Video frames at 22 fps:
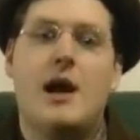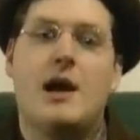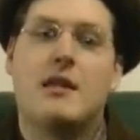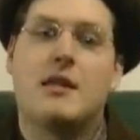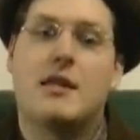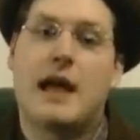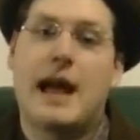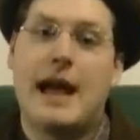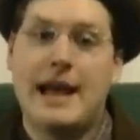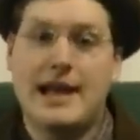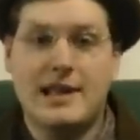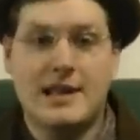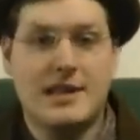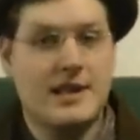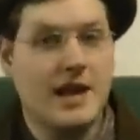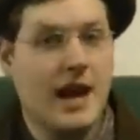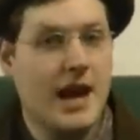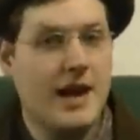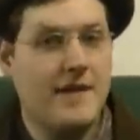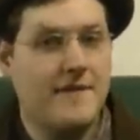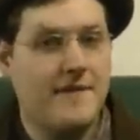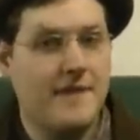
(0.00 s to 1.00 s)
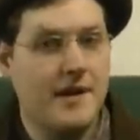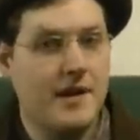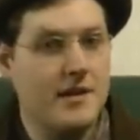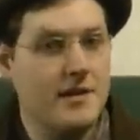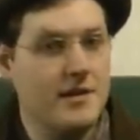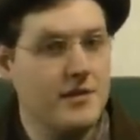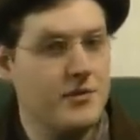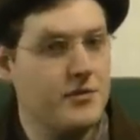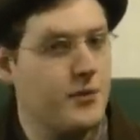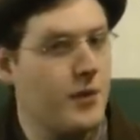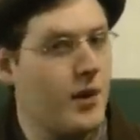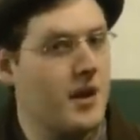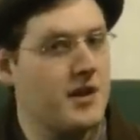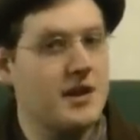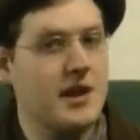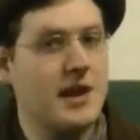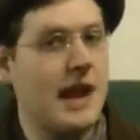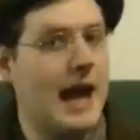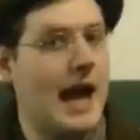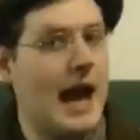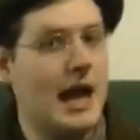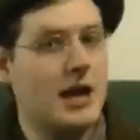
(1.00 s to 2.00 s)
Like Siphons, was
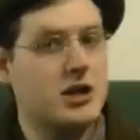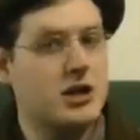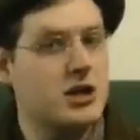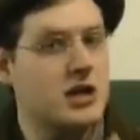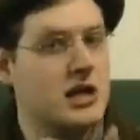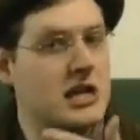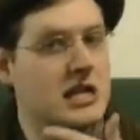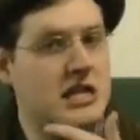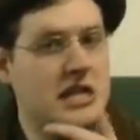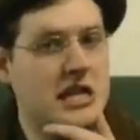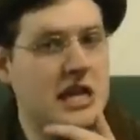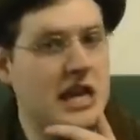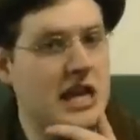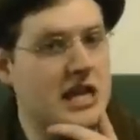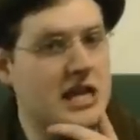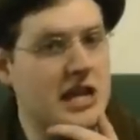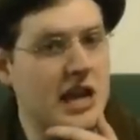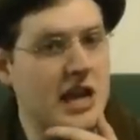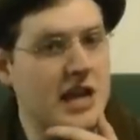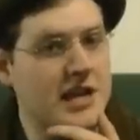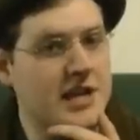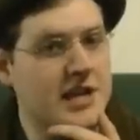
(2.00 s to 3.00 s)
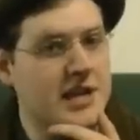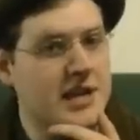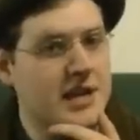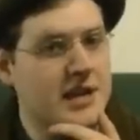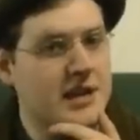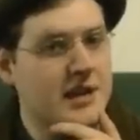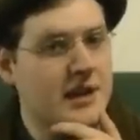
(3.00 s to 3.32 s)
it actually decent?